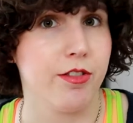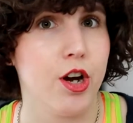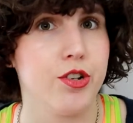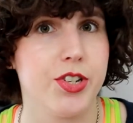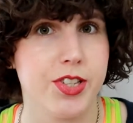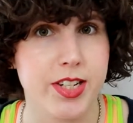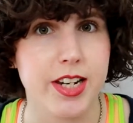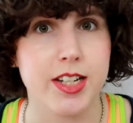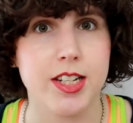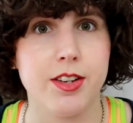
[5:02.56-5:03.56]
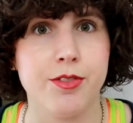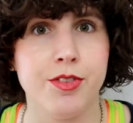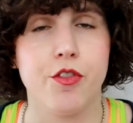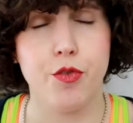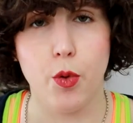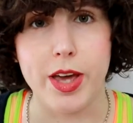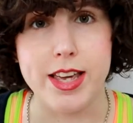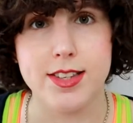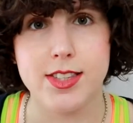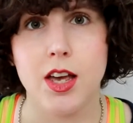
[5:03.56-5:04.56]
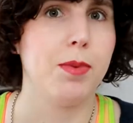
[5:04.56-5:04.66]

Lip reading: their own distinctive voice,